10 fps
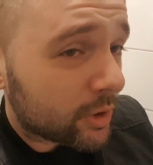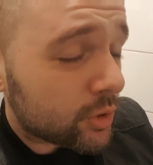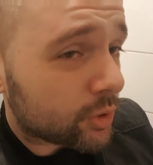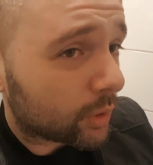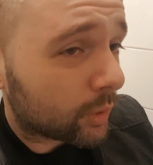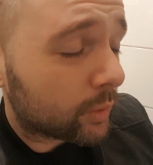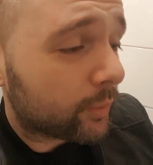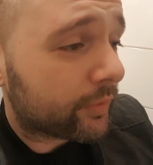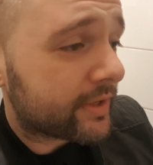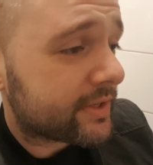
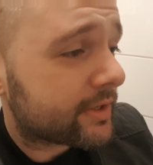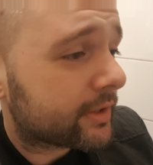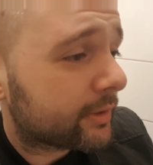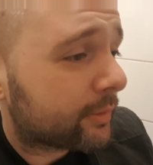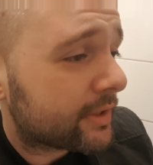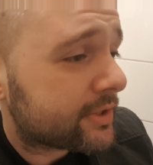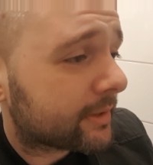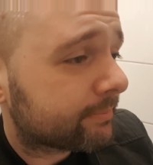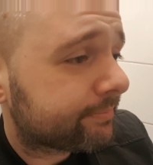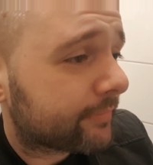So this is a good
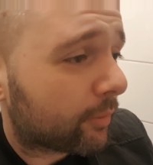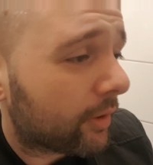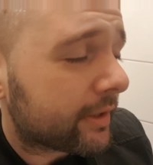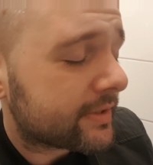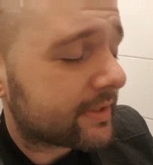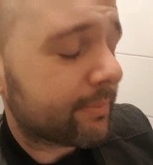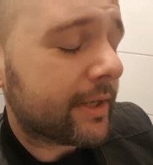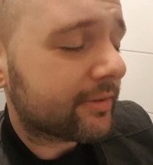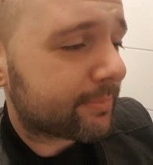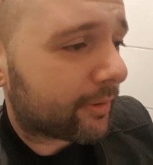question. What is the
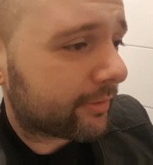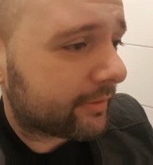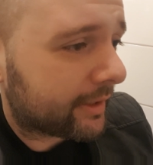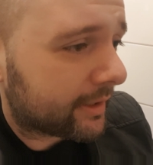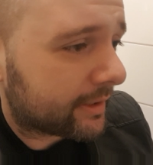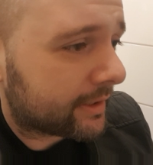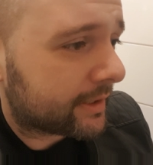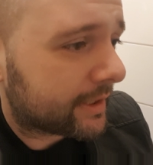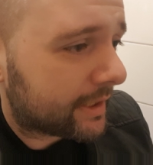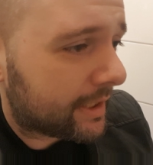biggest bottleneck
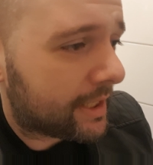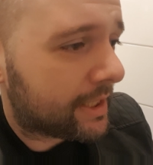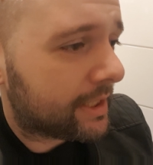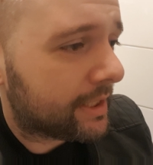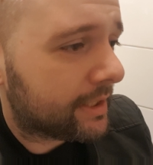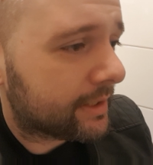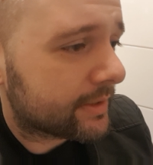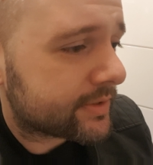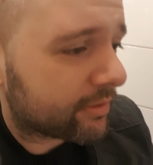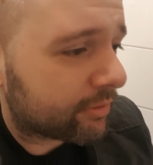
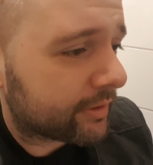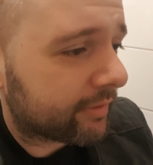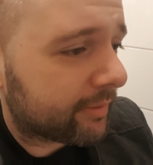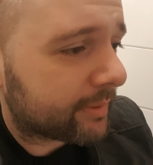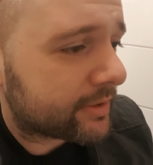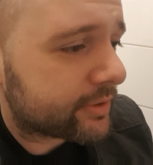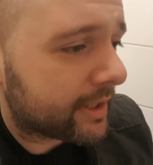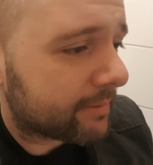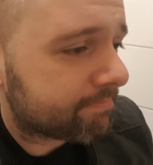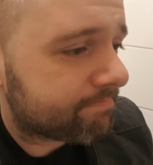in software development
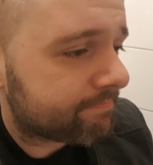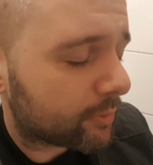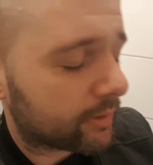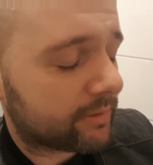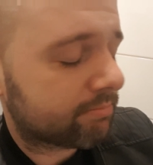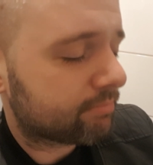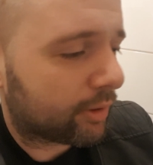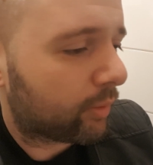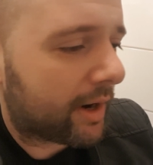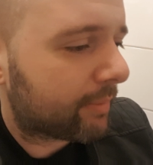today, or in
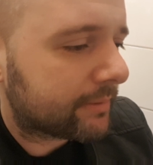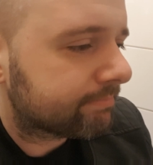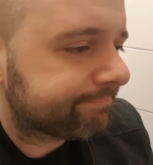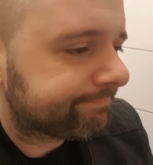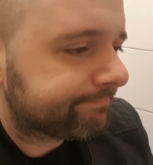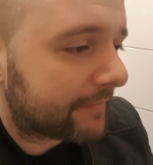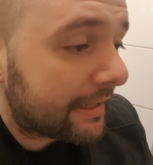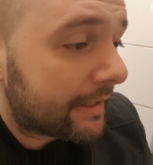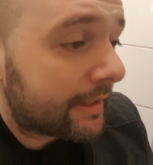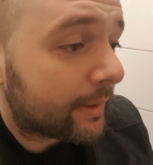programming?
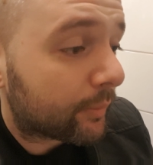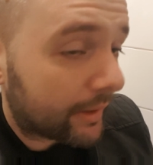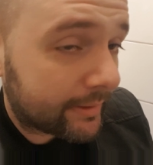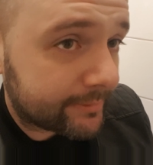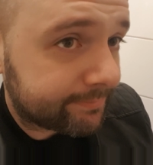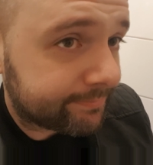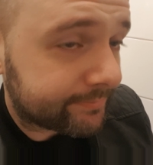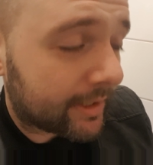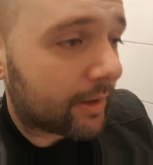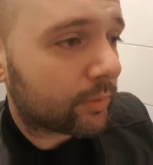Well,
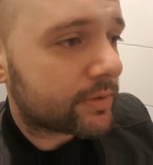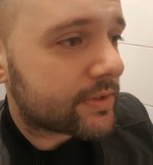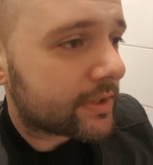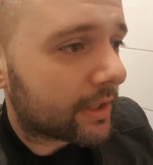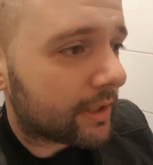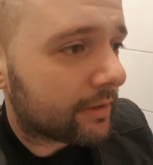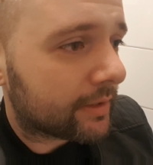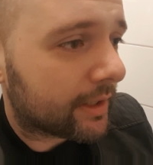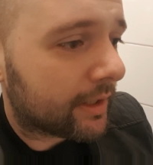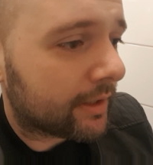I would say
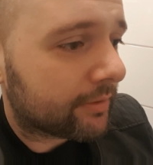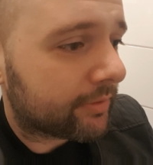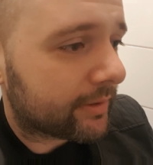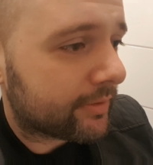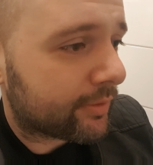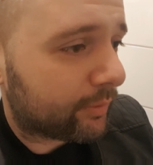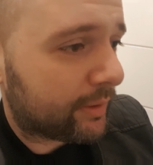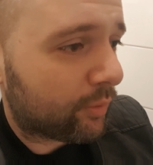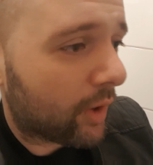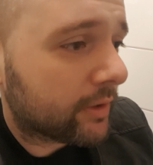that there is
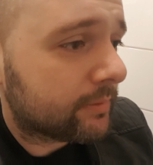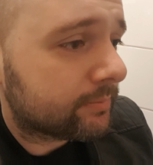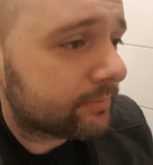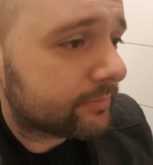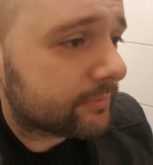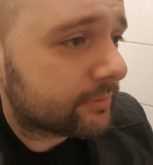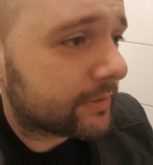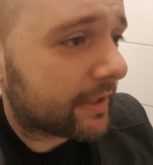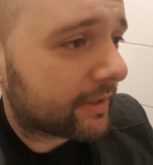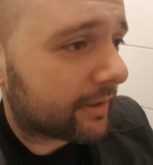only one
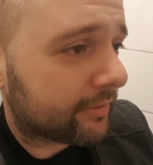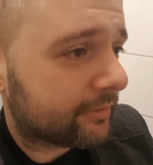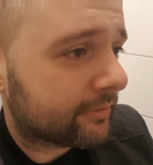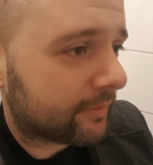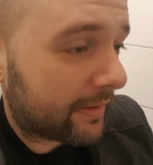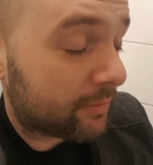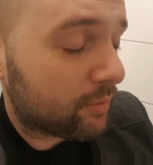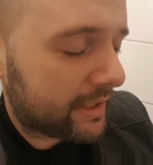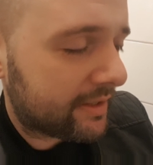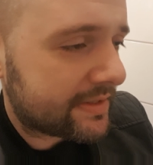that, I, that
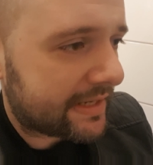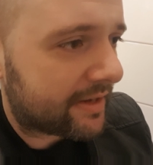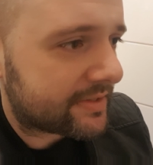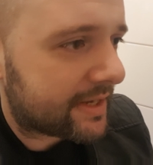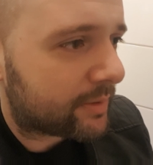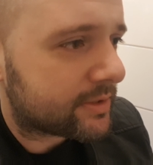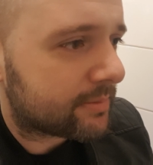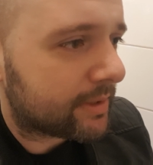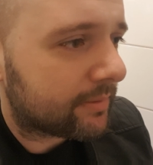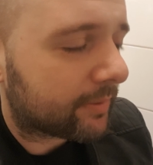really stands out
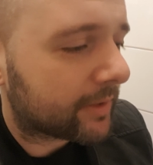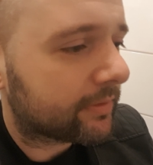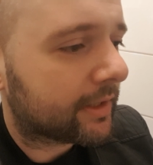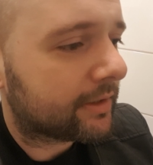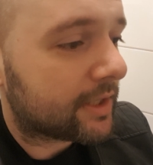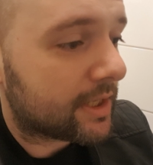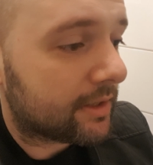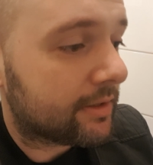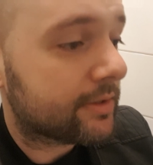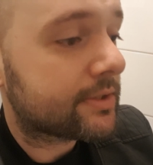to me, and that
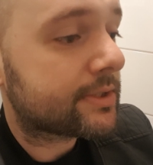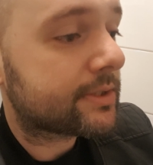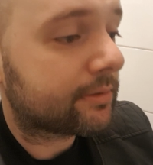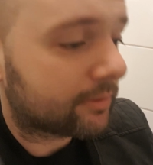is